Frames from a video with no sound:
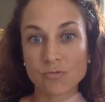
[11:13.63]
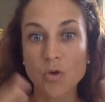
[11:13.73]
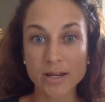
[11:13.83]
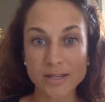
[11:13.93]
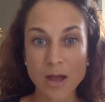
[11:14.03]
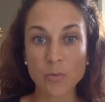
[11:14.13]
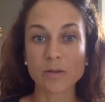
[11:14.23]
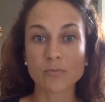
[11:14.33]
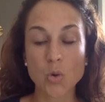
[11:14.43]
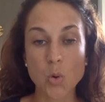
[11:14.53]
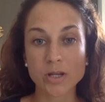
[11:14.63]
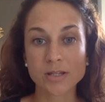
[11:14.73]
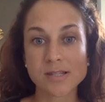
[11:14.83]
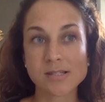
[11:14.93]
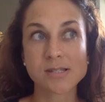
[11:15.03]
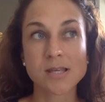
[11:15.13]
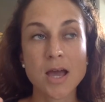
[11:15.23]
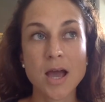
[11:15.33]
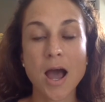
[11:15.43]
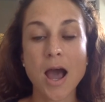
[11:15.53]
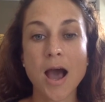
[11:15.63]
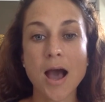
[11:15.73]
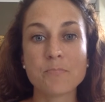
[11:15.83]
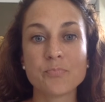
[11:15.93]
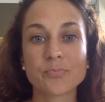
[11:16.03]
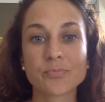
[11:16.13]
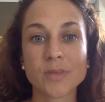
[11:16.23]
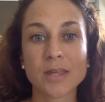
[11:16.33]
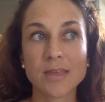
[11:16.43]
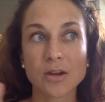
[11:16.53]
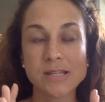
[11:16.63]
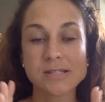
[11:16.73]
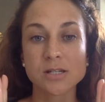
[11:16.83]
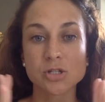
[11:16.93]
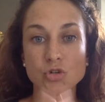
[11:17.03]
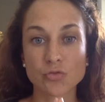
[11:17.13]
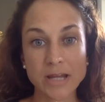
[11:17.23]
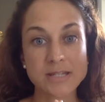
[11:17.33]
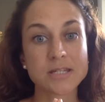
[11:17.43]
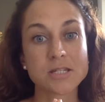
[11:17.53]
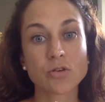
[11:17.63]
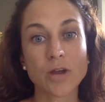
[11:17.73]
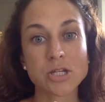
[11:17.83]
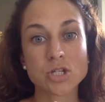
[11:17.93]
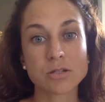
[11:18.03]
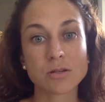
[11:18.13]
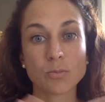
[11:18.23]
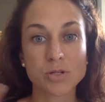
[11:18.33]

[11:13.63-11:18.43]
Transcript: Right now, when I'm recording this, there isn't a direct integration